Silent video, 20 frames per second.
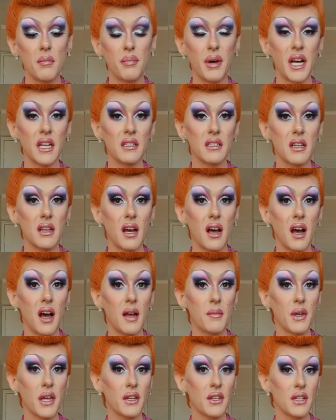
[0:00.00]
but
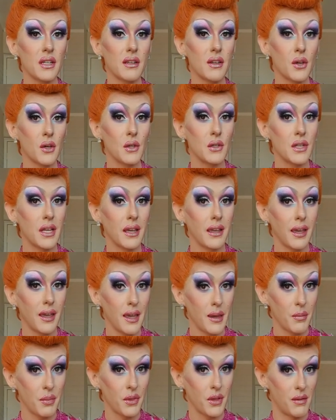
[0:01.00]
I'm actually going to
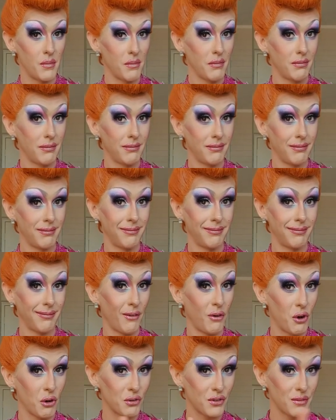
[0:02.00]
keep them,
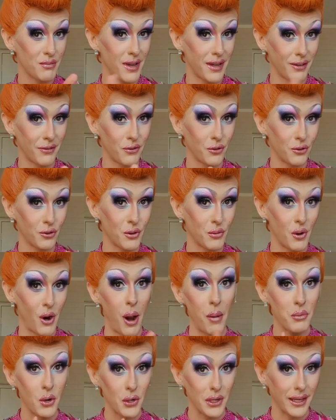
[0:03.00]
not to make food, don't worry,
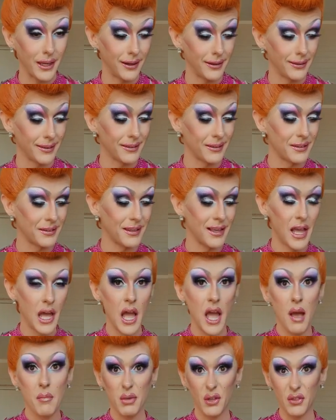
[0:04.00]
I'm not eating this.
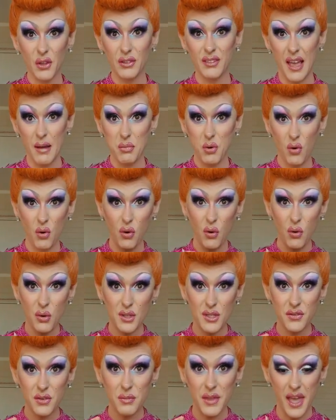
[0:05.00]
But those apple
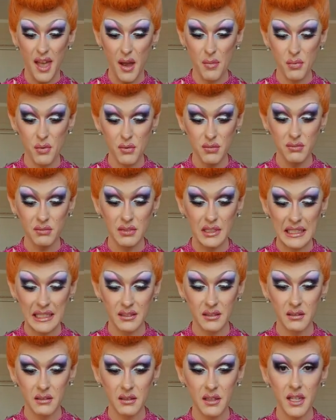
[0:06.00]
cores from the apple,
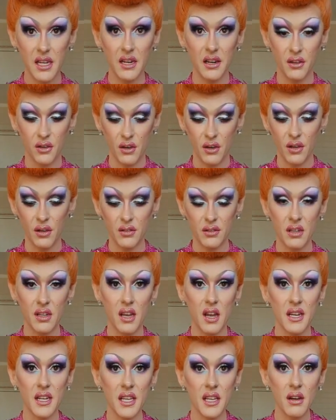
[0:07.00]
in it goes.
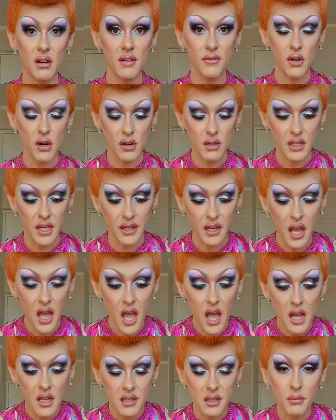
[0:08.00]
In here I've got like
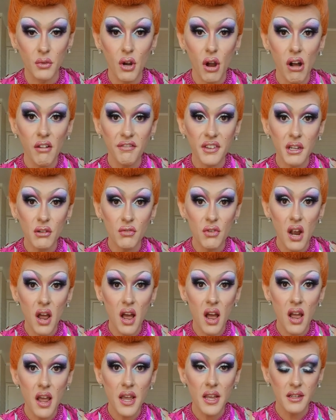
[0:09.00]
some coffee
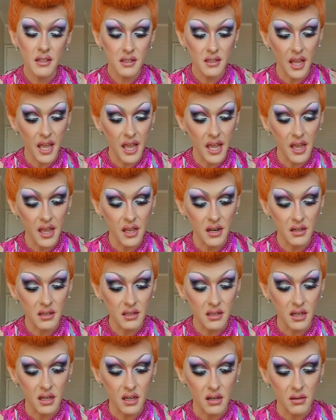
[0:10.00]
grinds and
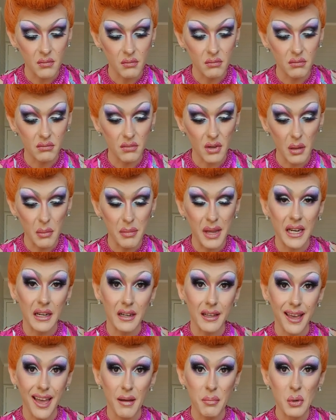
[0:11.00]
some, but
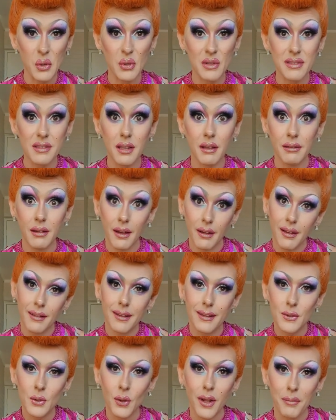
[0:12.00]
mainly apples.
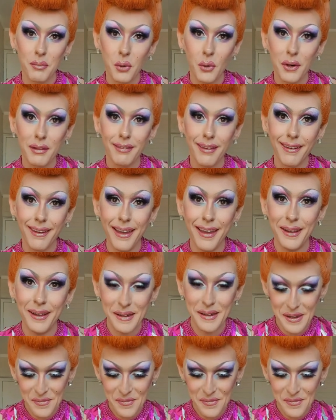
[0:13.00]
That's all I put in there.